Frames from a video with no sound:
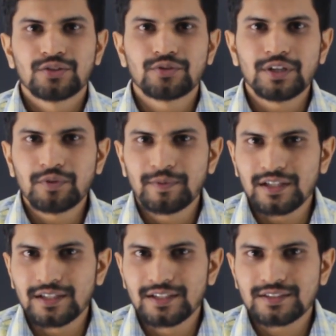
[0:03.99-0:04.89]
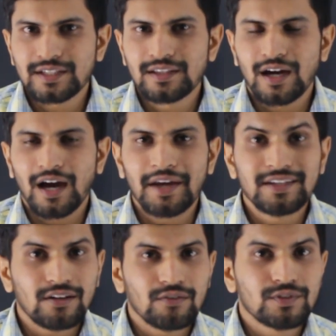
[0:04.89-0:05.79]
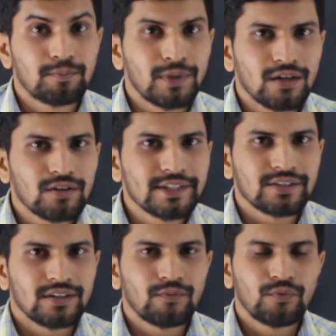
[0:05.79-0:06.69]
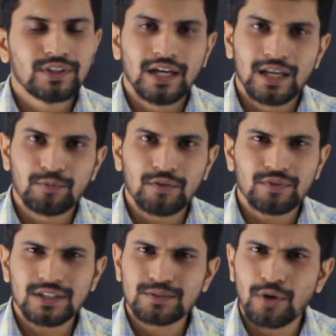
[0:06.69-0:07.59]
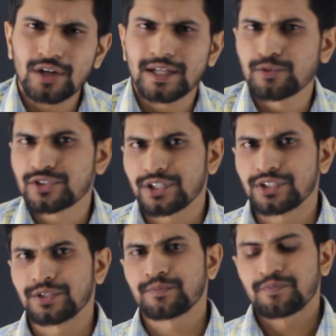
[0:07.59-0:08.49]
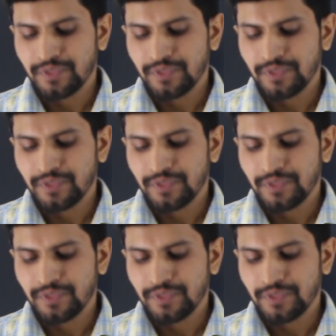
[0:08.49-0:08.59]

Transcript: Today we will understand the idea of the Bernoulli's theorem with the help of a small demonstration.